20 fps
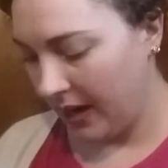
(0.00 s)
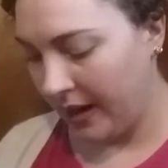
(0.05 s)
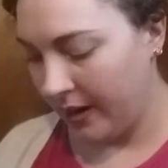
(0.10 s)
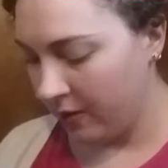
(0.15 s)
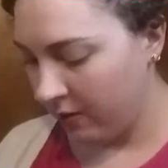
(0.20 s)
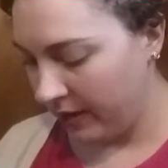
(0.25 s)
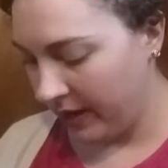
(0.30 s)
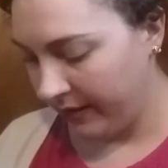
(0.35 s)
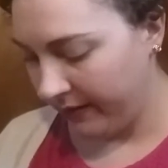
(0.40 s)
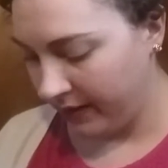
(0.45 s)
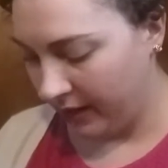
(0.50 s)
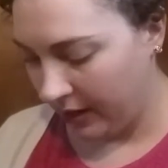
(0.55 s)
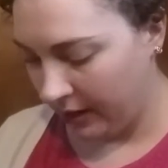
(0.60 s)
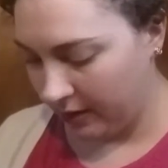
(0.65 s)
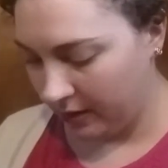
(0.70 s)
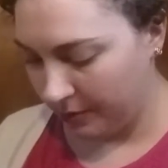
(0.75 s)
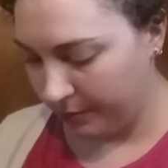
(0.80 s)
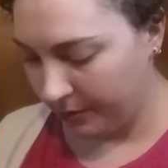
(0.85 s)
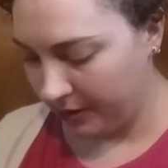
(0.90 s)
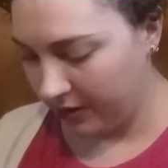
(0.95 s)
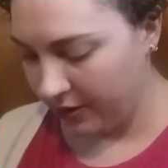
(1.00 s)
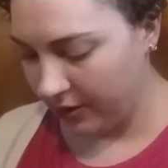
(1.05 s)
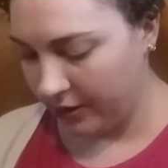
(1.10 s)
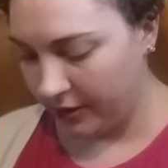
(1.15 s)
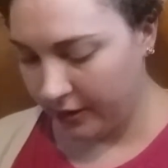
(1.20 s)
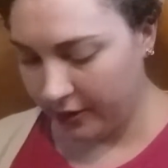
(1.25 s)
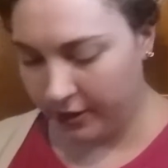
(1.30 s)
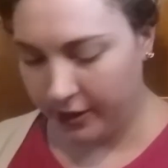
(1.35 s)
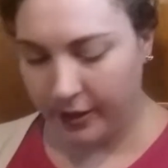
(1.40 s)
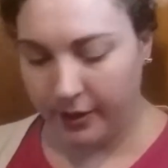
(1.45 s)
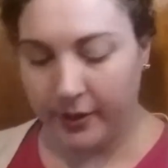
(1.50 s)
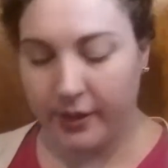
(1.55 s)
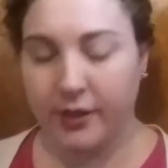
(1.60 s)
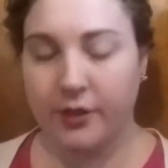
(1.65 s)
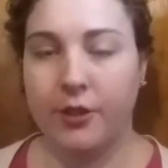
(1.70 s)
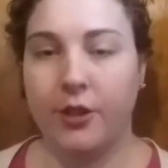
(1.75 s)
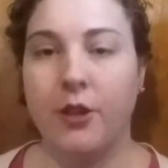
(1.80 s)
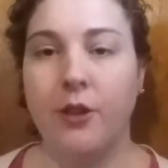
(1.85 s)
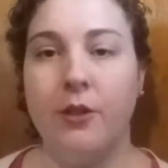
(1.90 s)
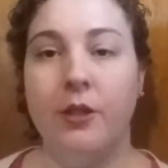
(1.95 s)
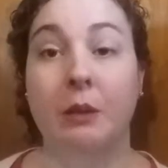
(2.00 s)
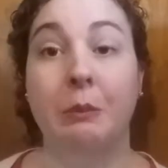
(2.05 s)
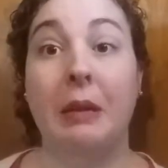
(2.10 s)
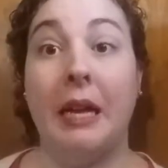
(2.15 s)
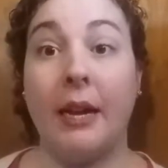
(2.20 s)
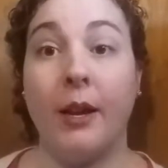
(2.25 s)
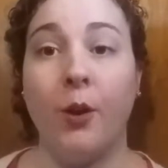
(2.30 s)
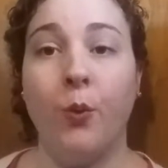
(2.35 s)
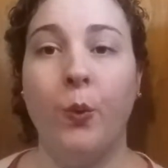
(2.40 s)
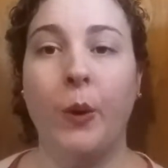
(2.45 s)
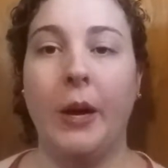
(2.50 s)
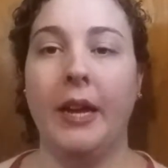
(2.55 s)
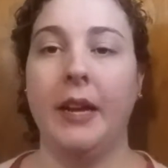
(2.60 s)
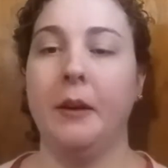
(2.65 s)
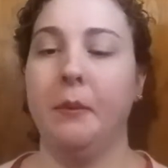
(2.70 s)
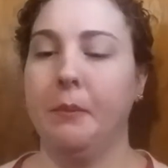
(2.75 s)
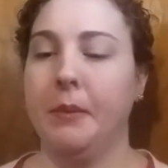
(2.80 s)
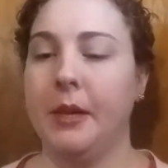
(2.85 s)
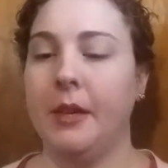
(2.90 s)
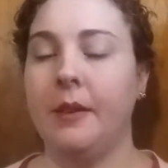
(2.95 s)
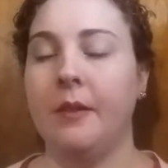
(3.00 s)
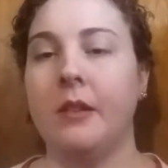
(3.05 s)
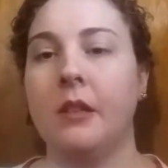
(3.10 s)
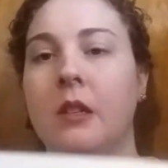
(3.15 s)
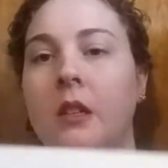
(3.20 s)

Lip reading: I don't have a color printer, so excuse the black and white, but